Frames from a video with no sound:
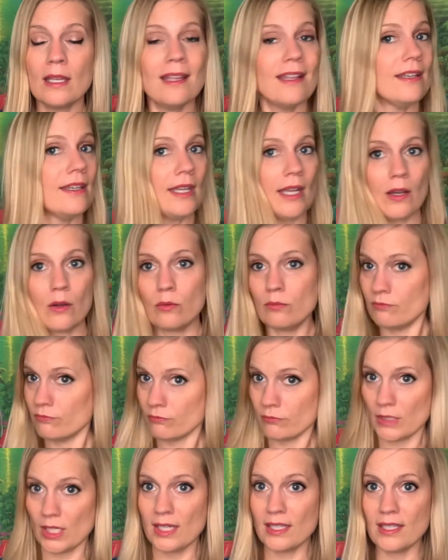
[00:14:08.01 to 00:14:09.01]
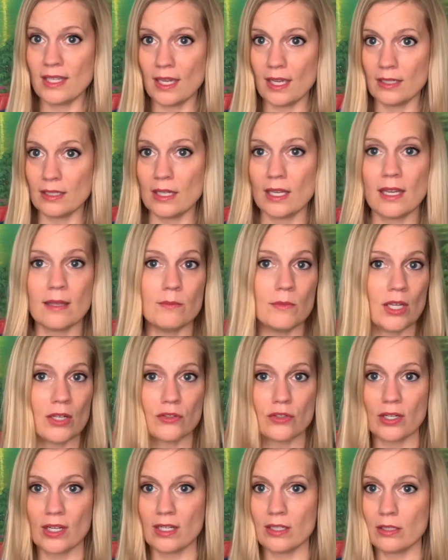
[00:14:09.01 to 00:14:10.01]
Now, again, I'm not
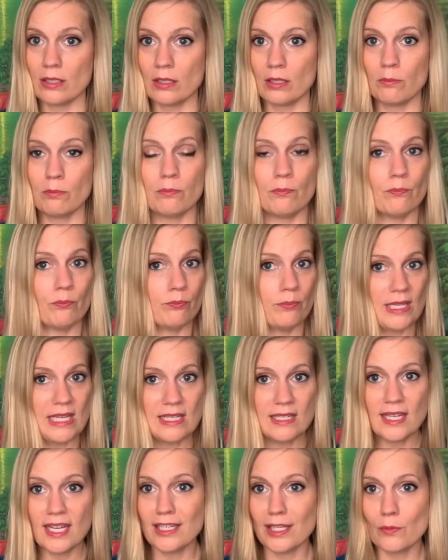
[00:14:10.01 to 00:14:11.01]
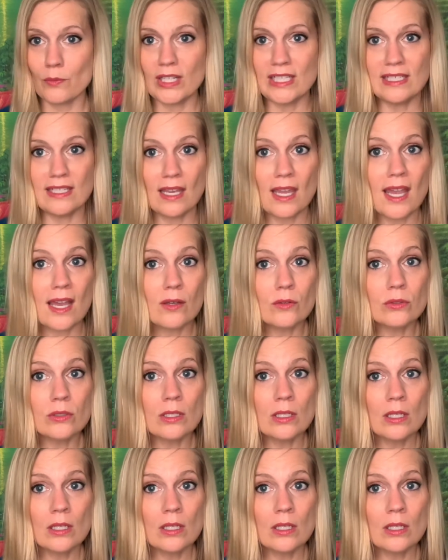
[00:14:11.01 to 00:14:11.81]
trying to beat anyone down.